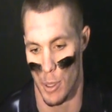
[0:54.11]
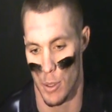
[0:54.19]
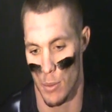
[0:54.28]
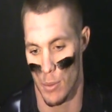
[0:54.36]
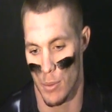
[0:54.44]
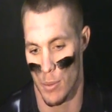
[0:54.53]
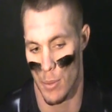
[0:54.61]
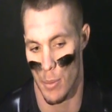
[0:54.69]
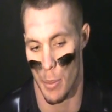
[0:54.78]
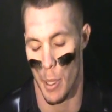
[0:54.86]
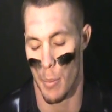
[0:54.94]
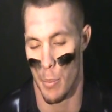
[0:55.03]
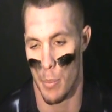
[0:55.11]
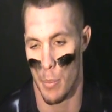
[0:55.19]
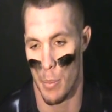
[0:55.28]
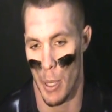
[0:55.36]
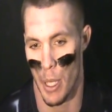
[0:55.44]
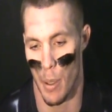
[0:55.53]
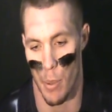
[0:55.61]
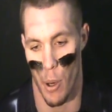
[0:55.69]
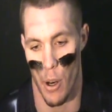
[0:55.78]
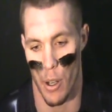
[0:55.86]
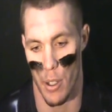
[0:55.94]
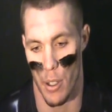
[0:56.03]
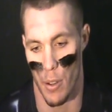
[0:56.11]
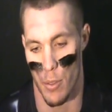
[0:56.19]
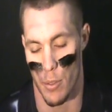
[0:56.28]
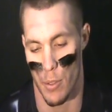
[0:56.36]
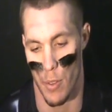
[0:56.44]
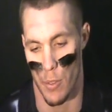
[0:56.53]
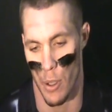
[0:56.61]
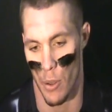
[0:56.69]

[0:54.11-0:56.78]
Just being a part of